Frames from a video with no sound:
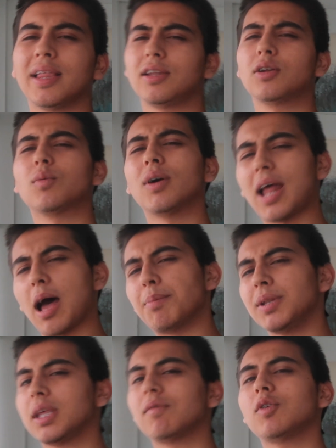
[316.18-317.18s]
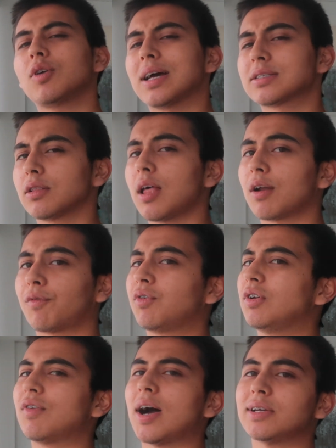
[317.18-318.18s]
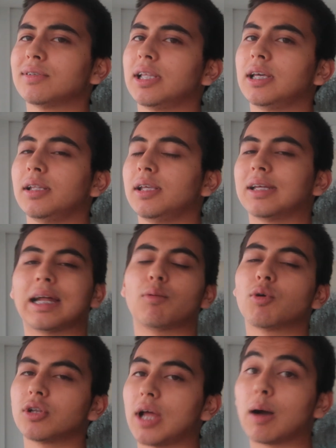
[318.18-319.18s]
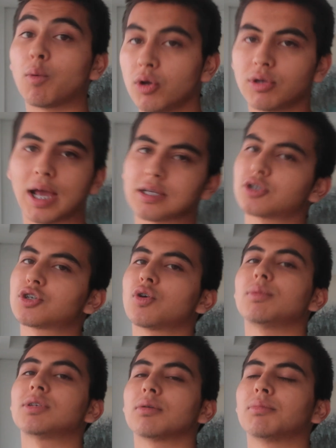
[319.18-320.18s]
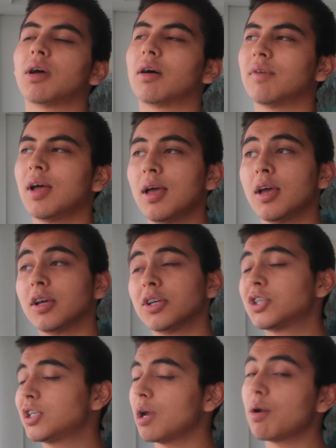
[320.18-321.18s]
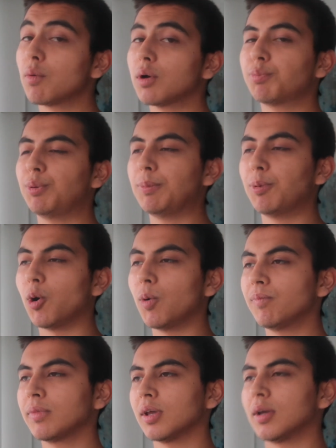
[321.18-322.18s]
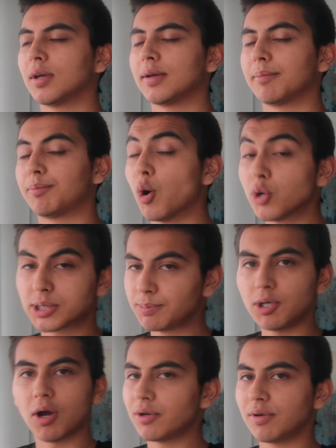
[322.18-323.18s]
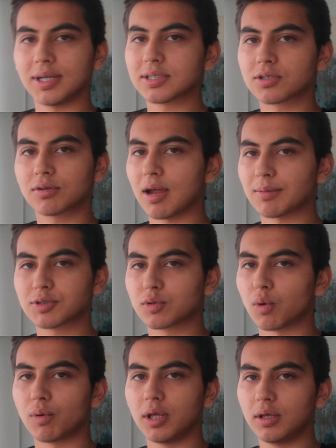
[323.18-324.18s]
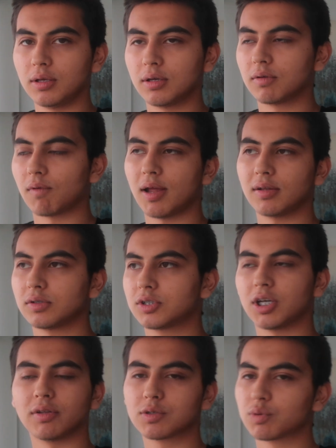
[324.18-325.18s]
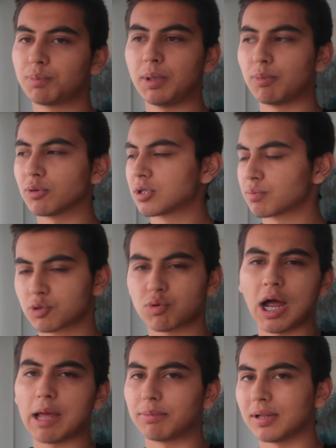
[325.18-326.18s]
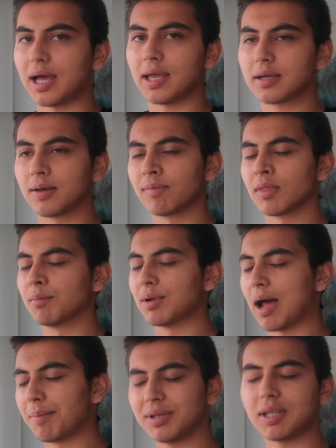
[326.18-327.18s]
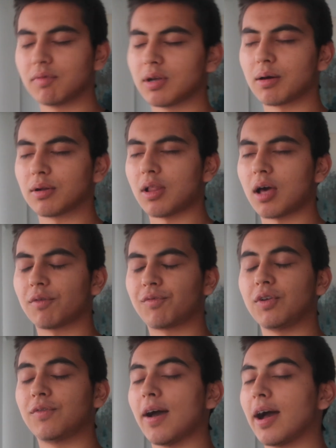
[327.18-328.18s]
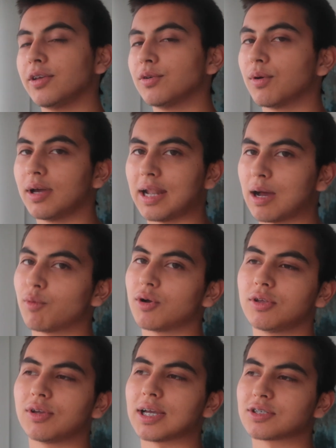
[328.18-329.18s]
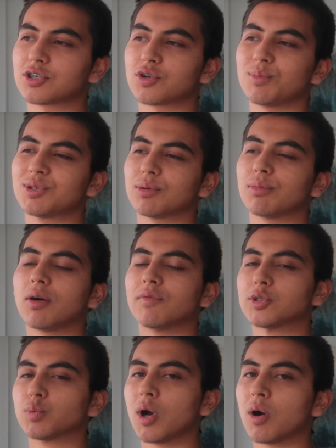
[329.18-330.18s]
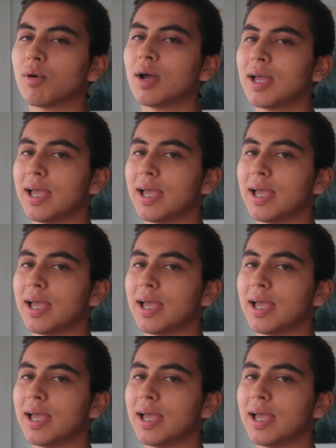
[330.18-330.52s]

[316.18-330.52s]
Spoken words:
You know what? I've been giving you guys a lot of free value lately, and I want you guys to show me some love. Share it with people. Post me on your Instagram story, right? Share this with people. Subscribe, like. But I've been giving out a lot of free value, and I want you guys to show me some love as well,